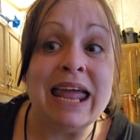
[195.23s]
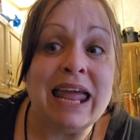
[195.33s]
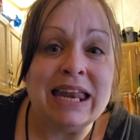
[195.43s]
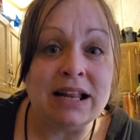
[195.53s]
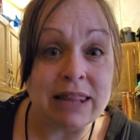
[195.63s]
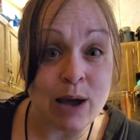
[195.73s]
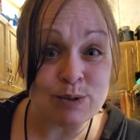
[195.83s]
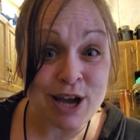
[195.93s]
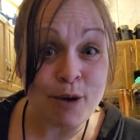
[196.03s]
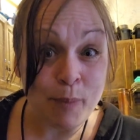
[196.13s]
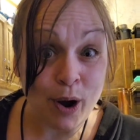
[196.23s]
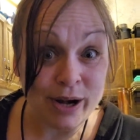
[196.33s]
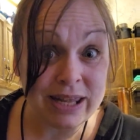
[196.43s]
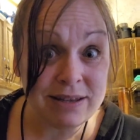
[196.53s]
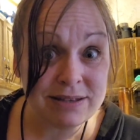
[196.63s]
it allows our
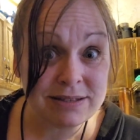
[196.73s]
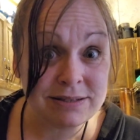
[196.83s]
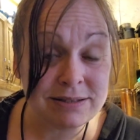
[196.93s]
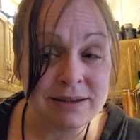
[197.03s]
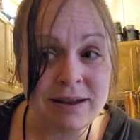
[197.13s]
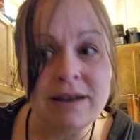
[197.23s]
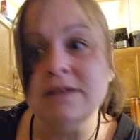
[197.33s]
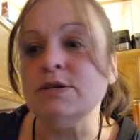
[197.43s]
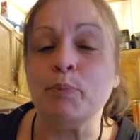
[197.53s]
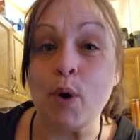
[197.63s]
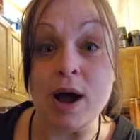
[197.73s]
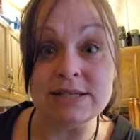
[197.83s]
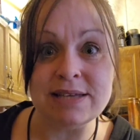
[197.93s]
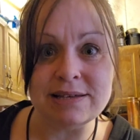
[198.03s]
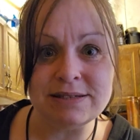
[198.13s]
bodies to
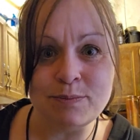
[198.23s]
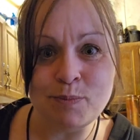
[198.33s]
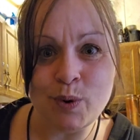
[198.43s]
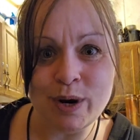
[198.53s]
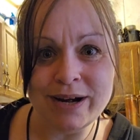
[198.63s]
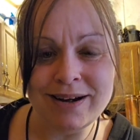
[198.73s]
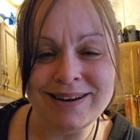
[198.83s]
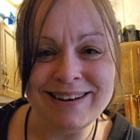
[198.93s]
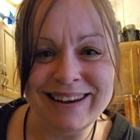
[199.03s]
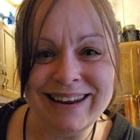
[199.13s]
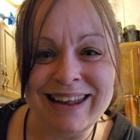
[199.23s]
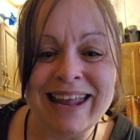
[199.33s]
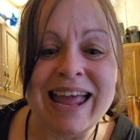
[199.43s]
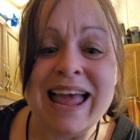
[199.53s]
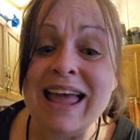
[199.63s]
process them more.
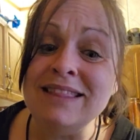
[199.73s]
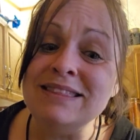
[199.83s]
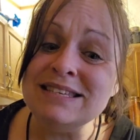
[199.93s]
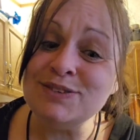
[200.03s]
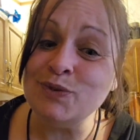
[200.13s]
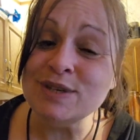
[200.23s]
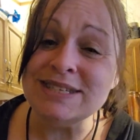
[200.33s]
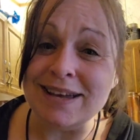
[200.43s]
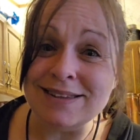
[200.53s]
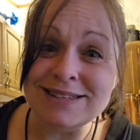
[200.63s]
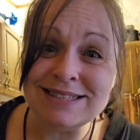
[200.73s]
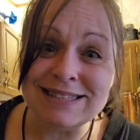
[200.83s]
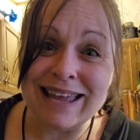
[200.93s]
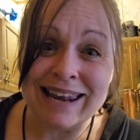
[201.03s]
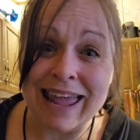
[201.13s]
And this
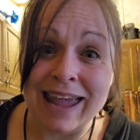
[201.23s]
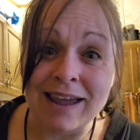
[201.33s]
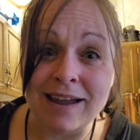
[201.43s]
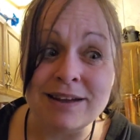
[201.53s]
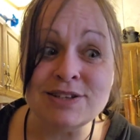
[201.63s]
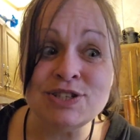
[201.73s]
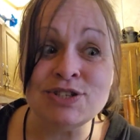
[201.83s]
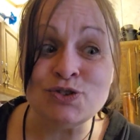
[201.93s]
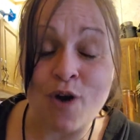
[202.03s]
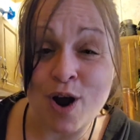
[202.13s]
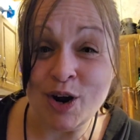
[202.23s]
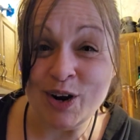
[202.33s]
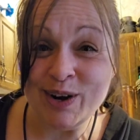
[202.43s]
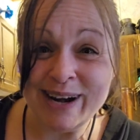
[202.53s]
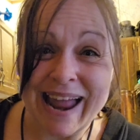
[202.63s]
results in a
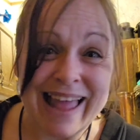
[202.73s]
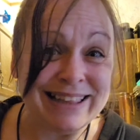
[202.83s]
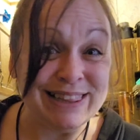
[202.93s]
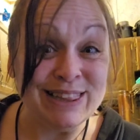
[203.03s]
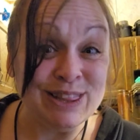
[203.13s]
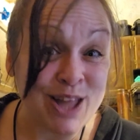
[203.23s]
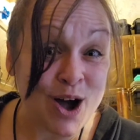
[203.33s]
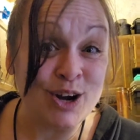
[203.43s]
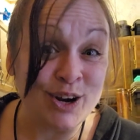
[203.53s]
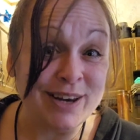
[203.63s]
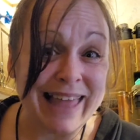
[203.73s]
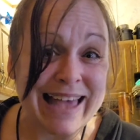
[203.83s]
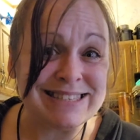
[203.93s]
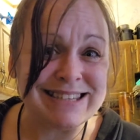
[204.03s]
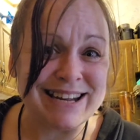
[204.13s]
stronger and longer
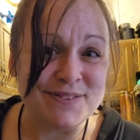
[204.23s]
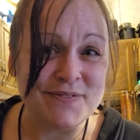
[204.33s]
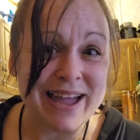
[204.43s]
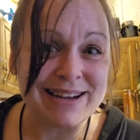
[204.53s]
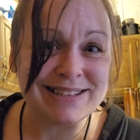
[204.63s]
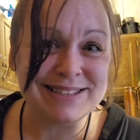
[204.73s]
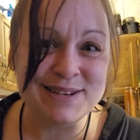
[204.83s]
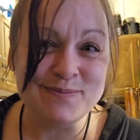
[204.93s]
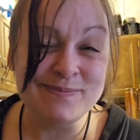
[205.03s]
lasting effect.